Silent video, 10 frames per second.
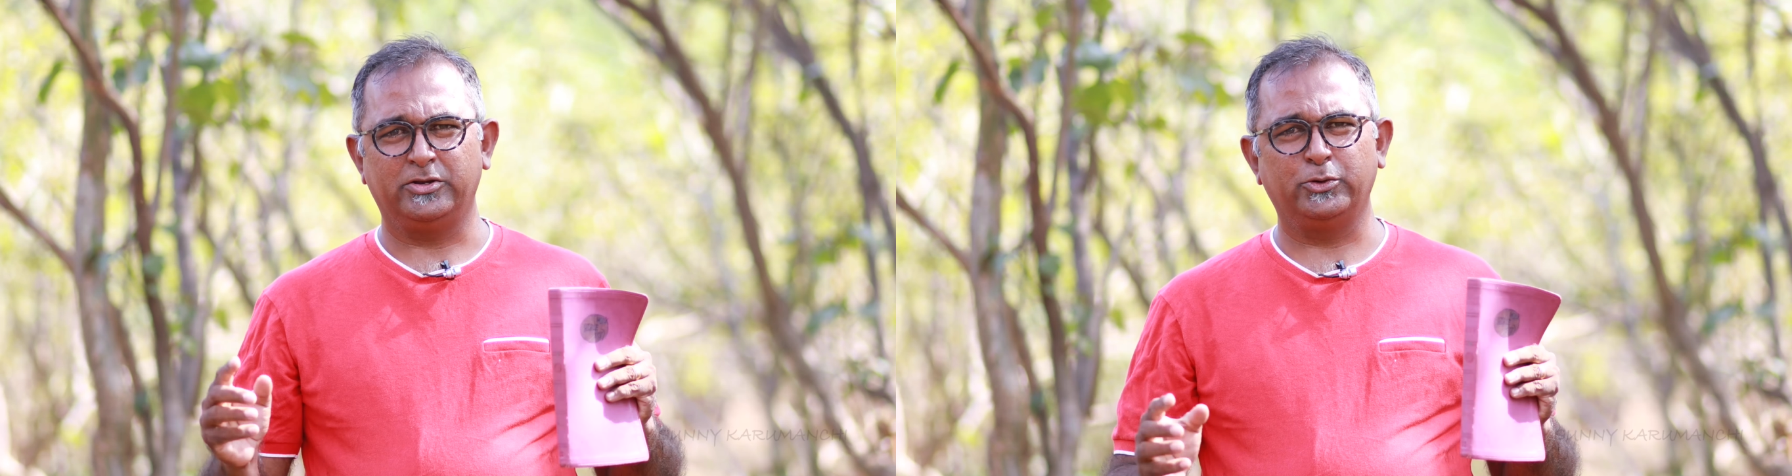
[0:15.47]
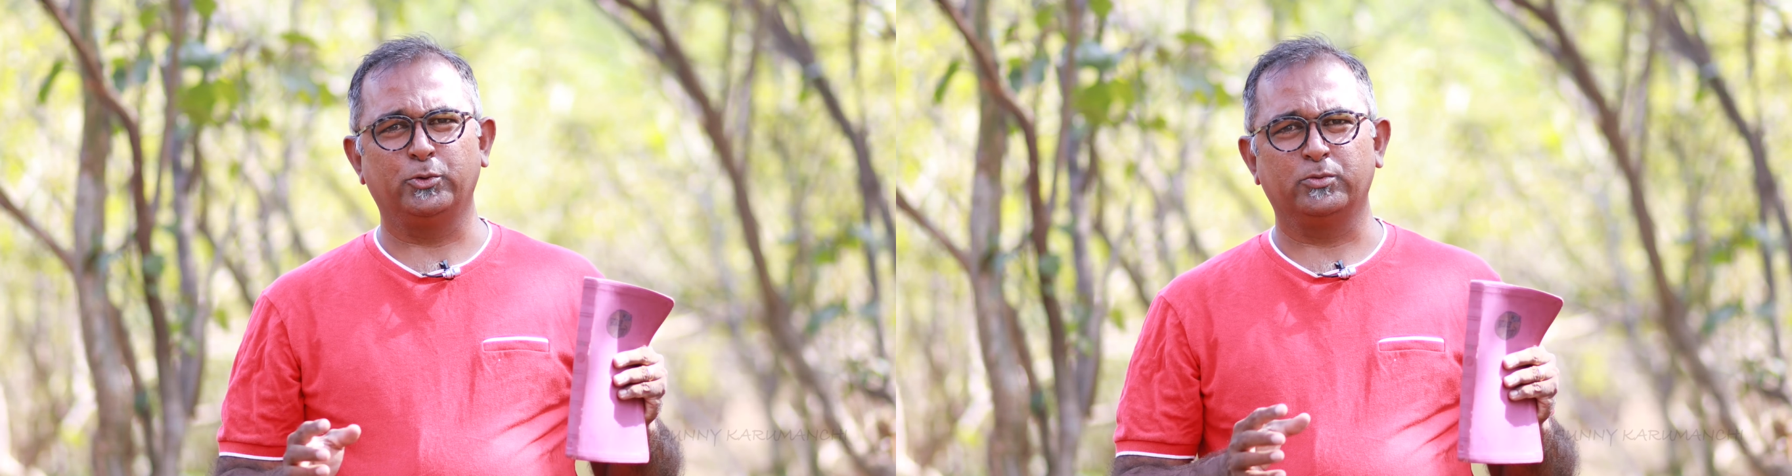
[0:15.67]

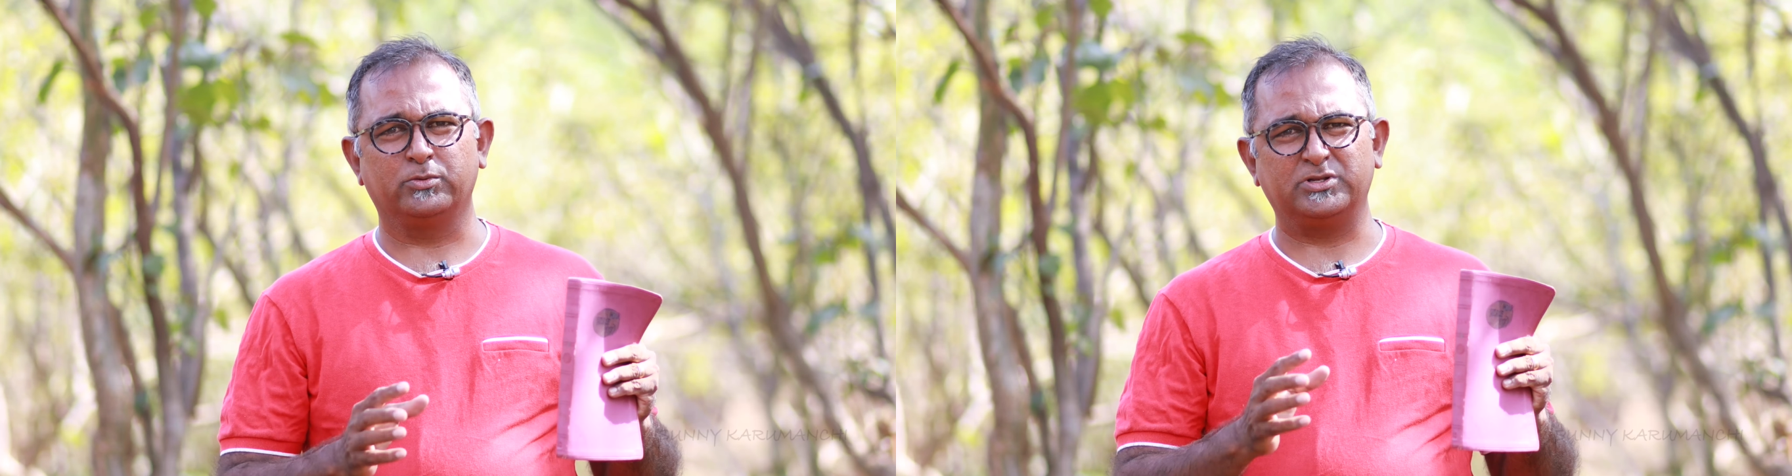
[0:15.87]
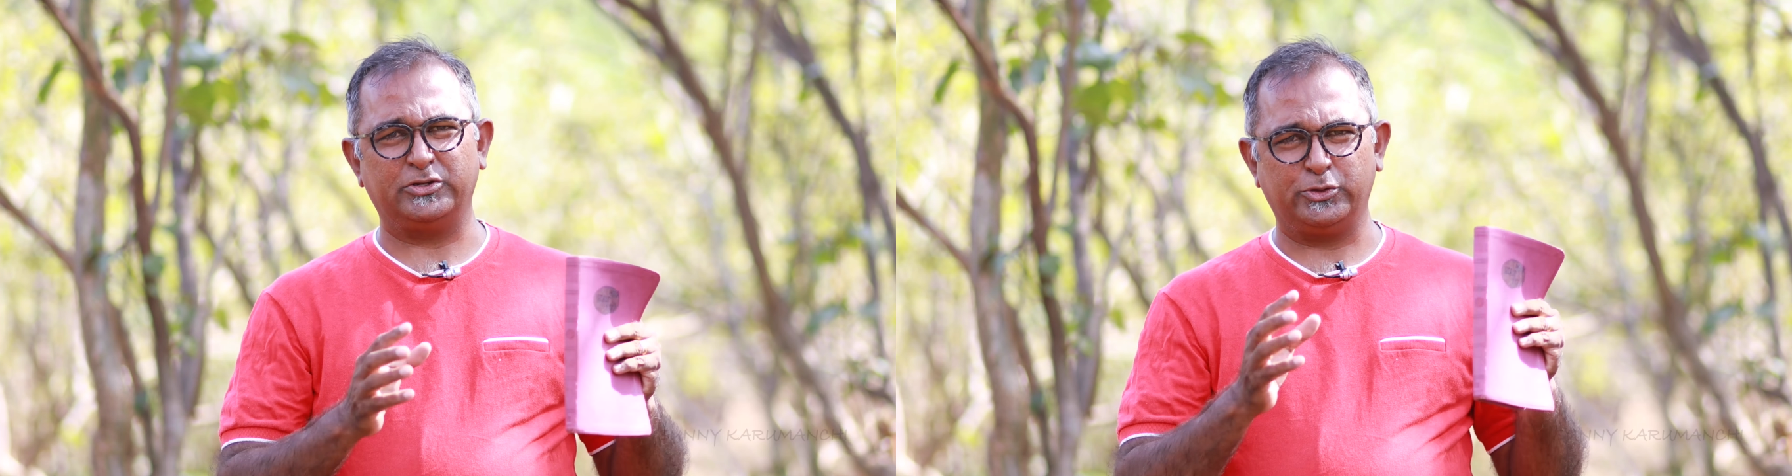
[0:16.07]
Do you
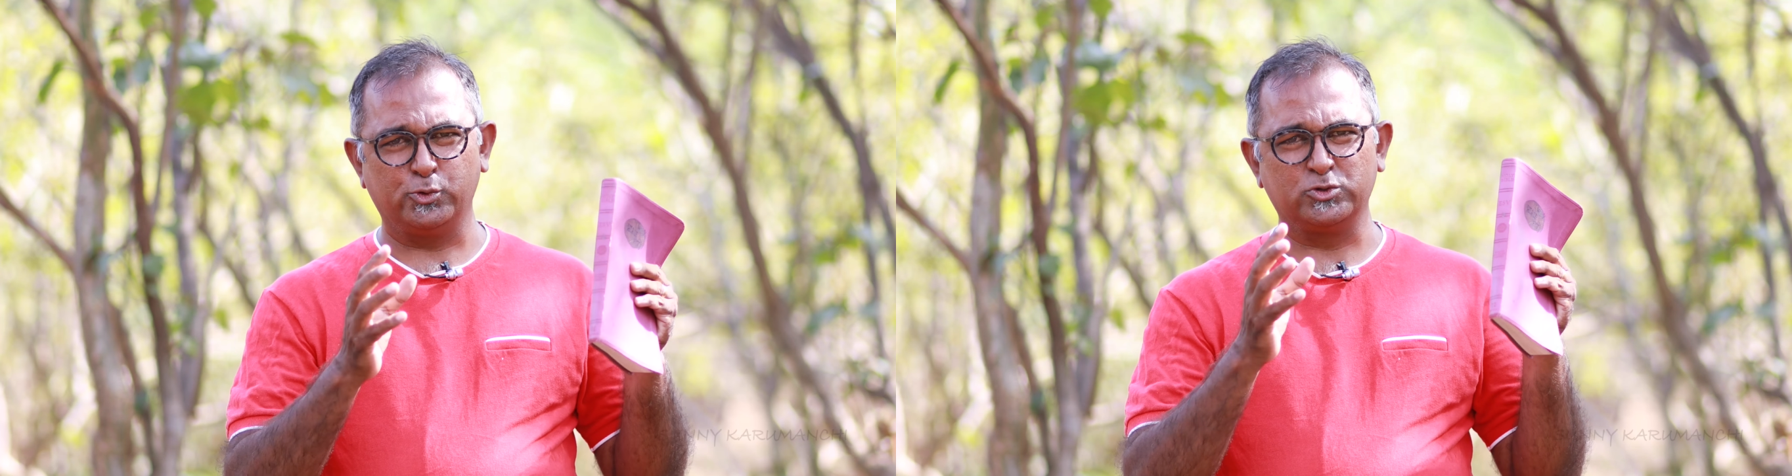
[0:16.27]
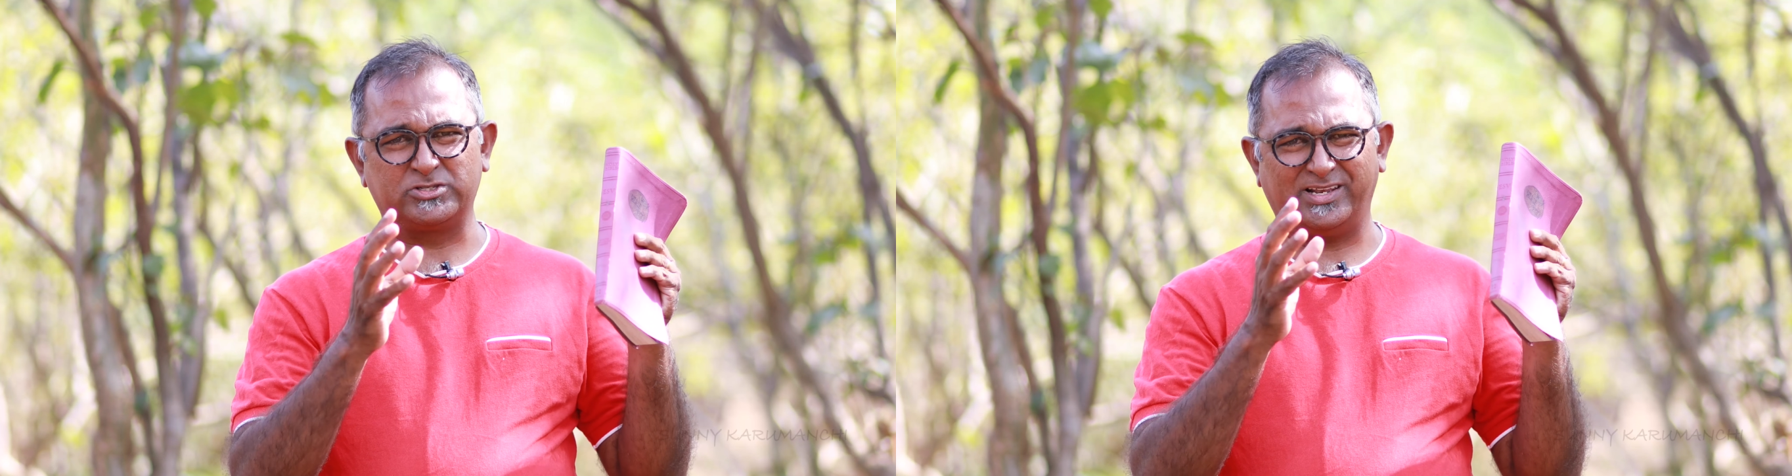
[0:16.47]

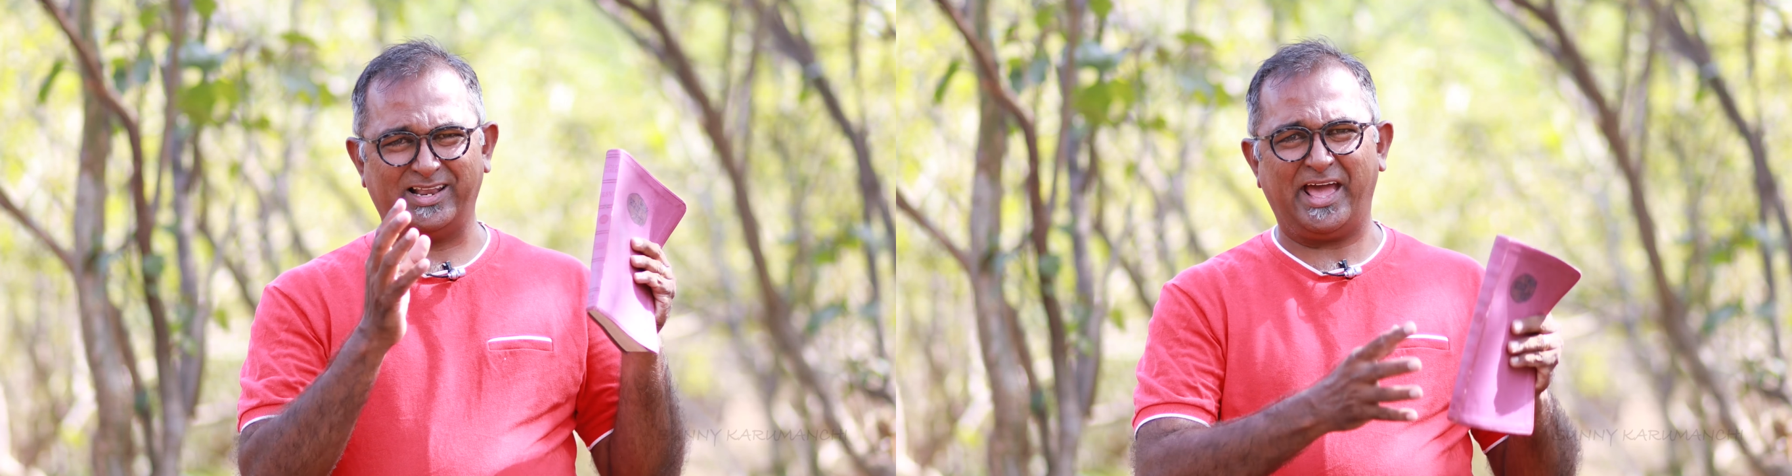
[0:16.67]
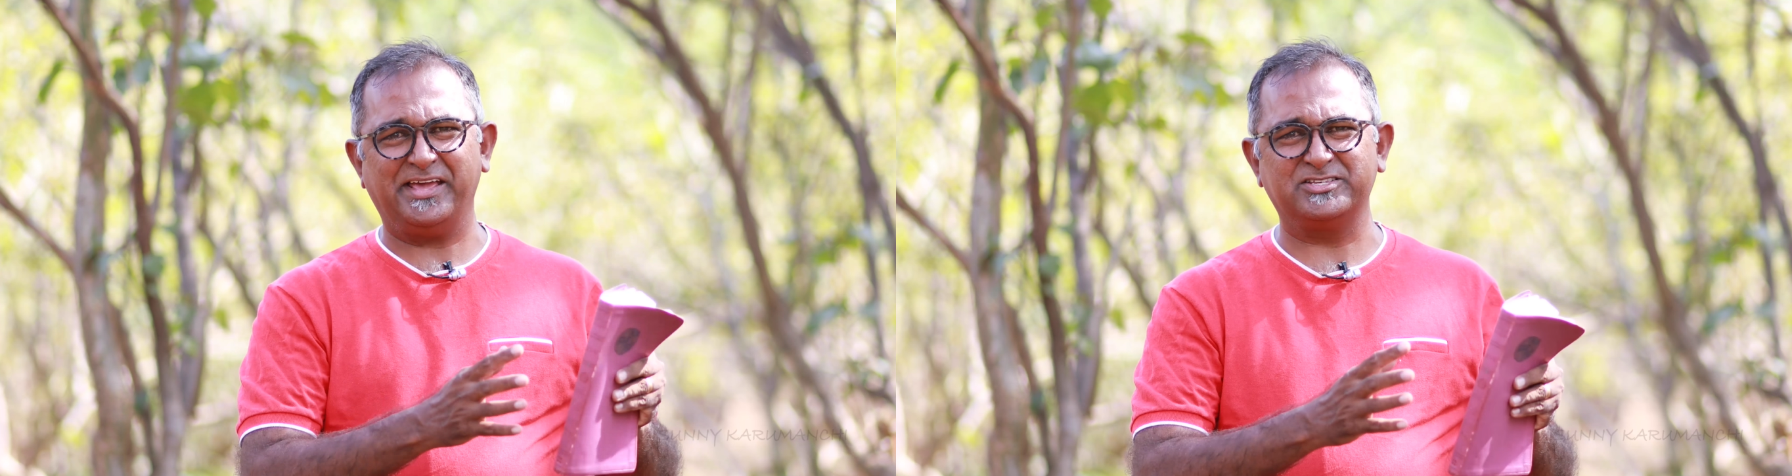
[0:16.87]
use
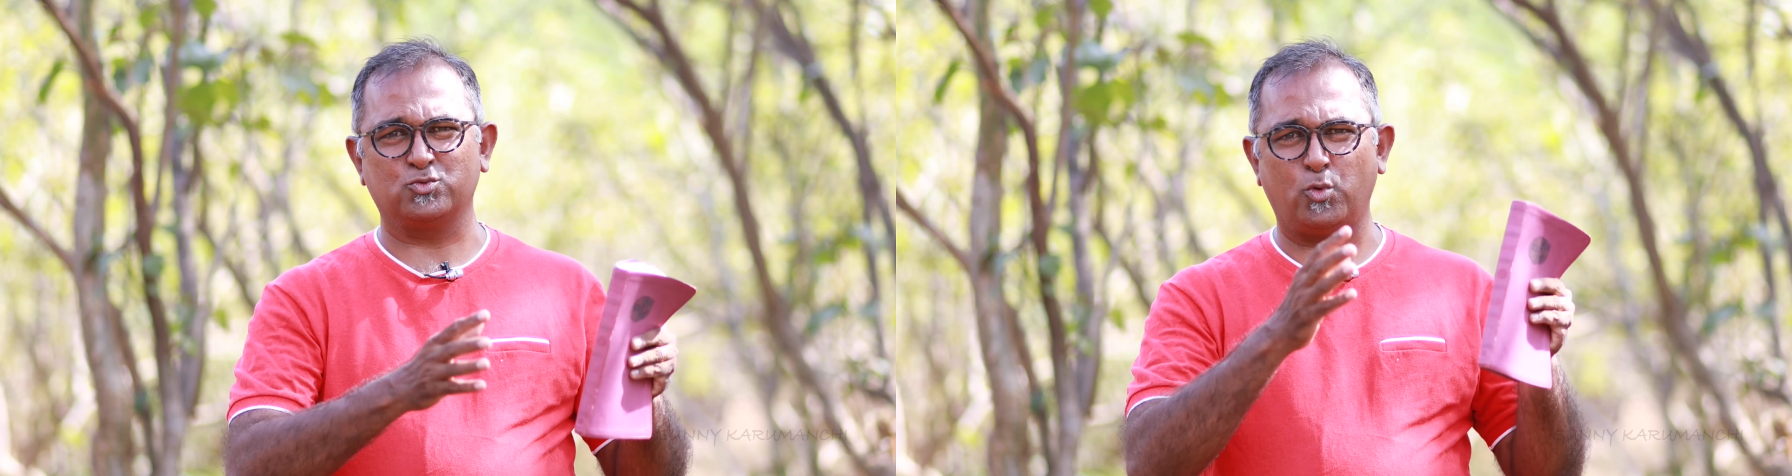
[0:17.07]
lies,